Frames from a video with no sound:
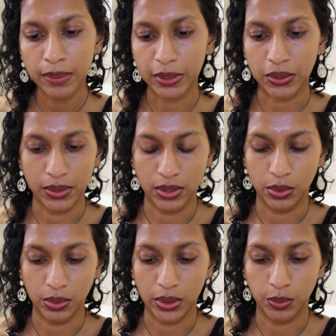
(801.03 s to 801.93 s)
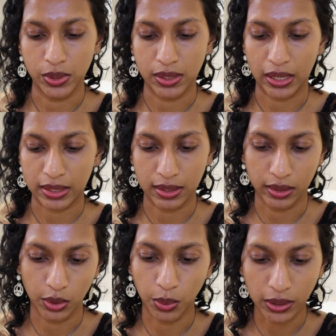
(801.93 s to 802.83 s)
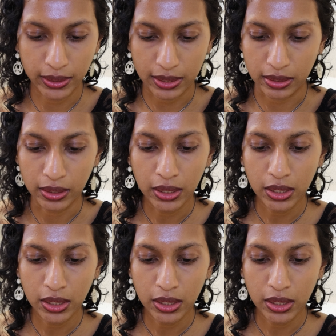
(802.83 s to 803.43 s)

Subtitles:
because, you know, it was excellent quality.